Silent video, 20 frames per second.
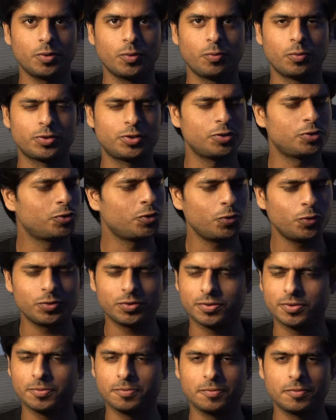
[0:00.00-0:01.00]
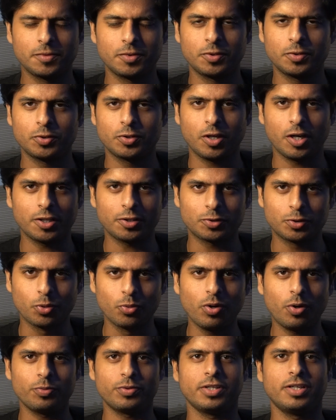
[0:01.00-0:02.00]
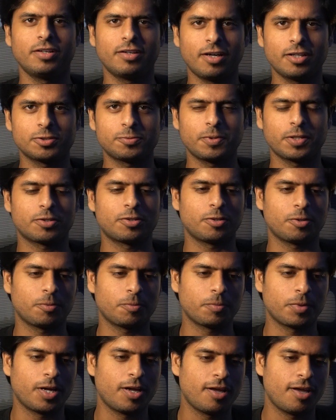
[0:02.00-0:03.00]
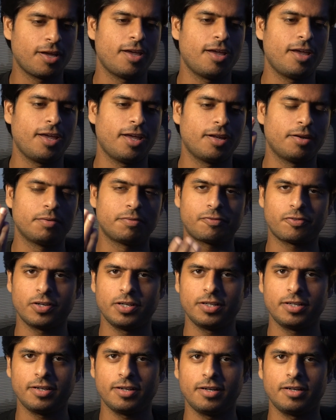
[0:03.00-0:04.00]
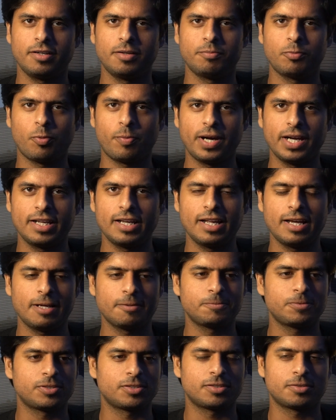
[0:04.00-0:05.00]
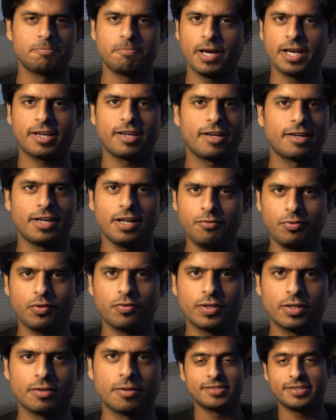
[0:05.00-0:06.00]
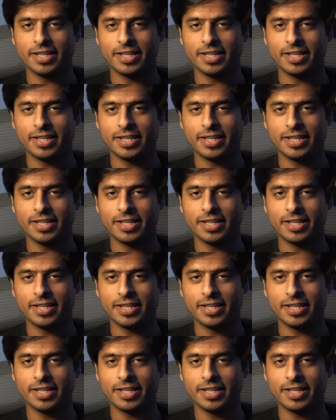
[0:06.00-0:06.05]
which is used like throughout the entire spectrum in front end, mobile apps, back end, everywhere.